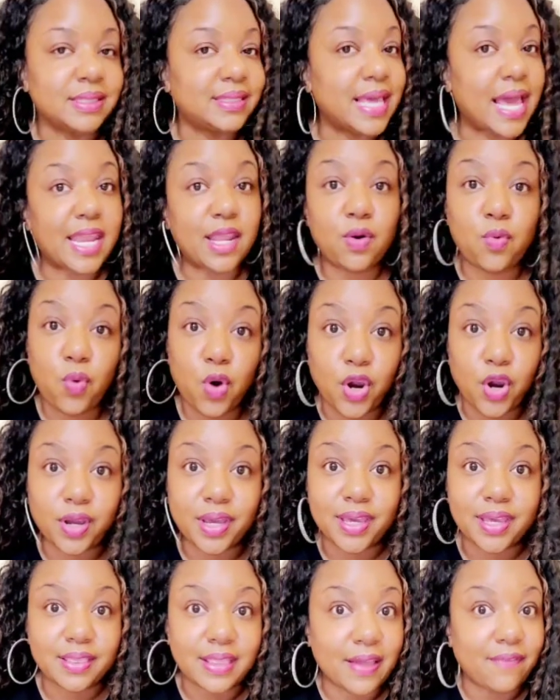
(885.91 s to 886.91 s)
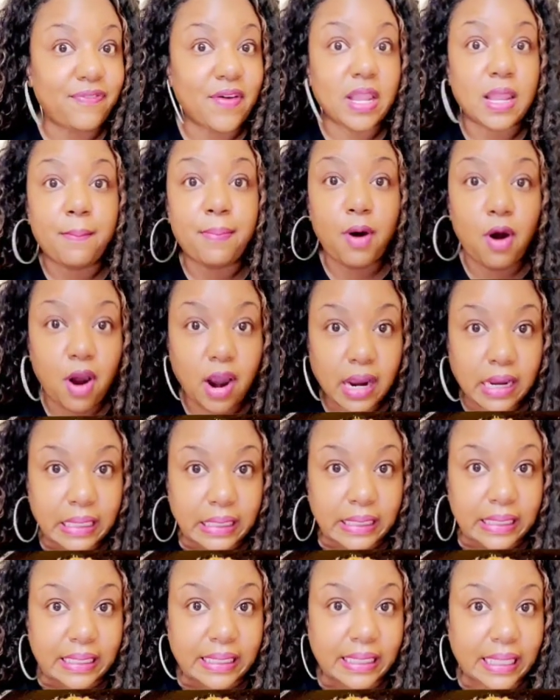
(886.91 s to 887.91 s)
that didn't work. They fell apart.
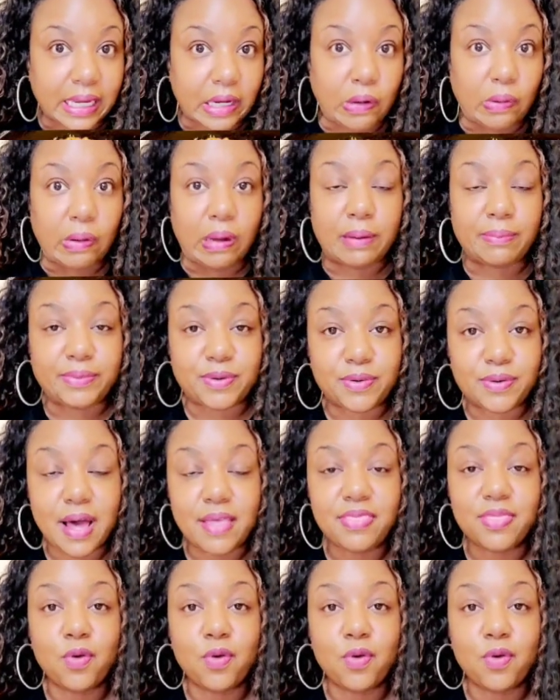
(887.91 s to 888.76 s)
They crumble.